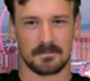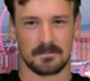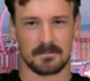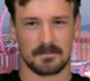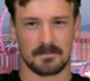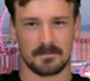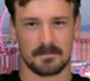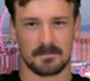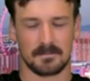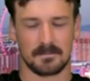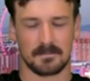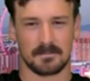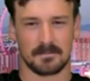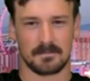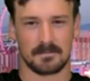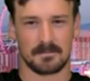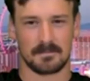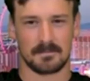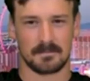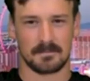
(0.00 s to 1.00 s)

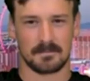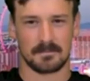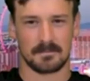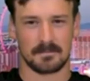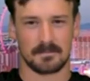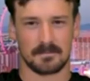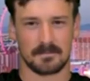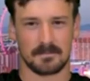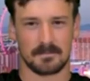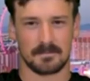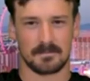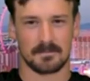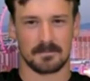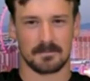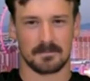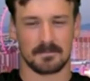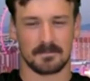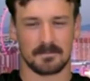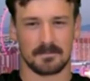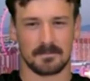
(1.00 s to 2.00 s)

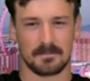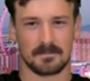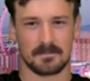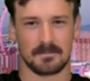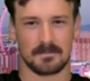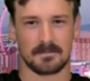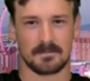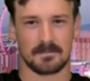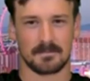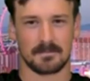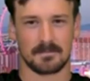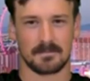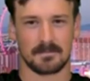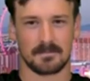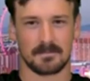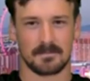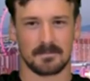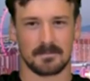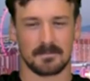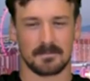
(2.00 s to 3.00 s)

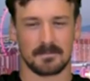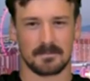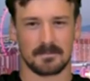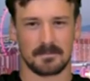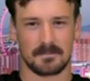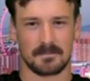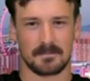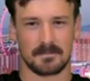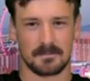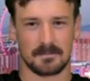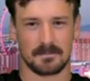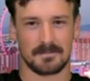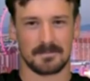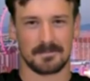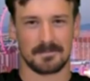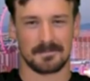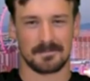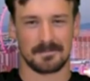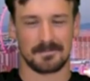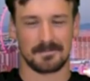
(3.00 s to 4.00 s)

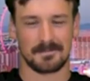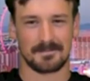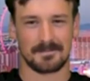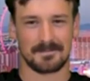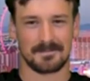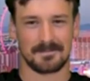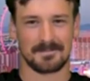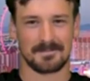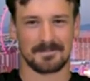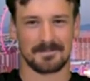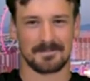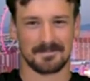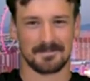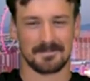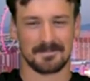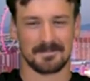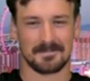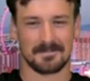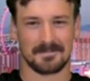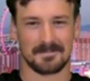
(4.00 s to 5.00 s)

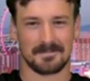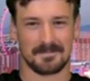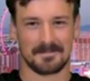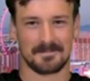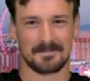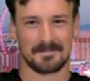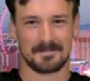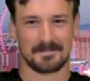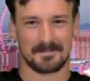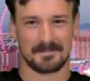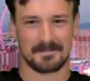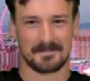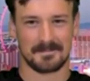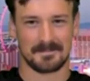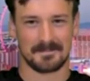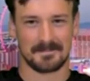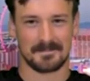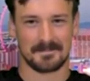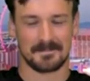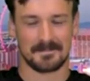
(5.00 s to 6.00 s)

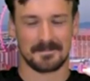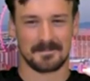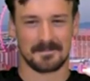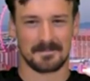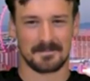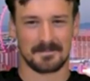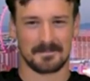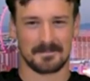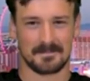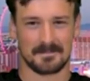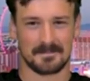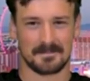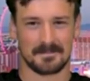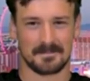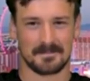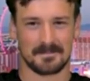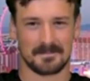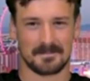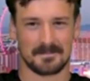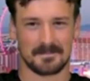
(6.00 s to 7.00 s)

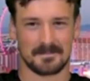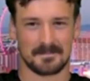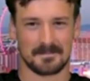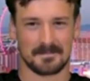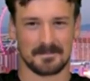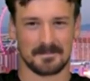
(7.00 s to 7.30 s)
[no speech]